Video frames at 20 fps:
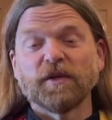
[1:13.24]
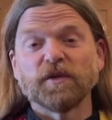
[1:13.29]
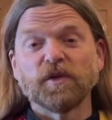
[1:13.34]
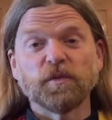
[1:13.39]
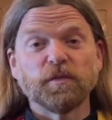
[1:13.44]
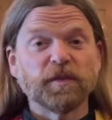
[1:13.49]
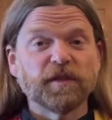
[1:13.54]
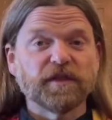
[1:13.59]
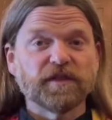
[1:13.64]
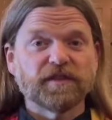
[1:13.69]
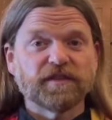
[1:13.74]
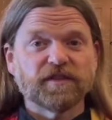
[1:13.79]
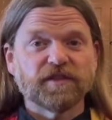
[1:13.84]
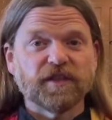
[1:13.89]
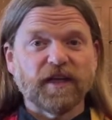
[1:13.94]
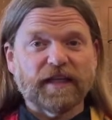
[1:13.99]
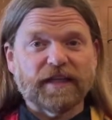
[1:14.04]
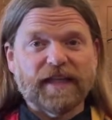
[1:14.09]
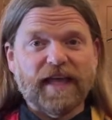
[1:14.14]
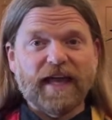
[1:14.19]
do please
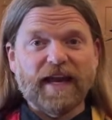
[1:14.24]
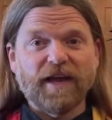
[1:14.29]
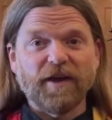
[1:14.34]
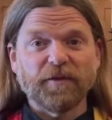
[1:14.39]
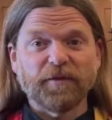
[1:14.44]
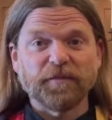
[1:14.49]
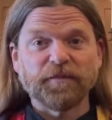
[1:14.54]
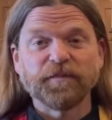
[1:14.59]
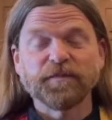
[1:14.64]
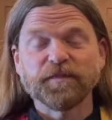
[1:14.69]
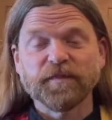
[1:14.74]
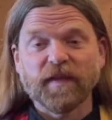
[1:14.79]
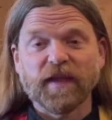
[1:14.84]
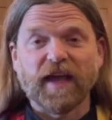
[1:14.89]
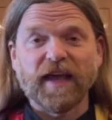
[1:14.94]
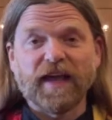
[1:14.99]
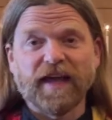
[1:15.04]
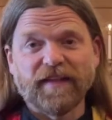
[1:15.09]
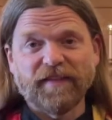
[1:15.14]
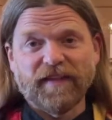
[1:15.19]
check that out.
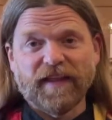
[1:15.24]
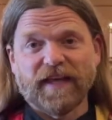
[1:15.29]
And